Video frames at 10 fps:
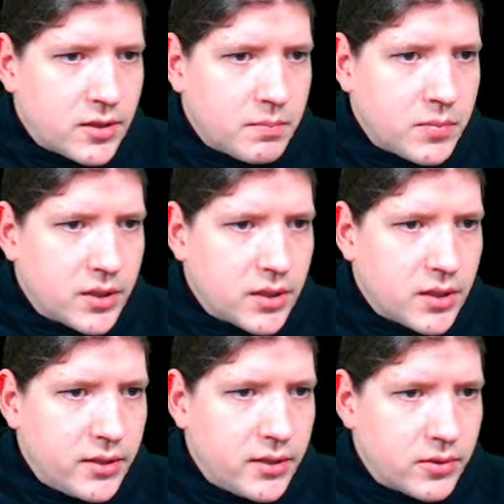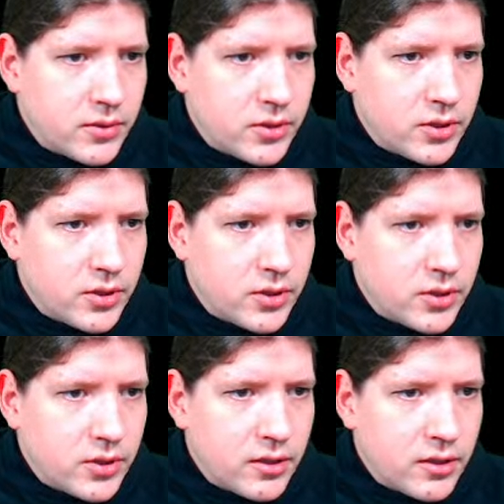but io dot error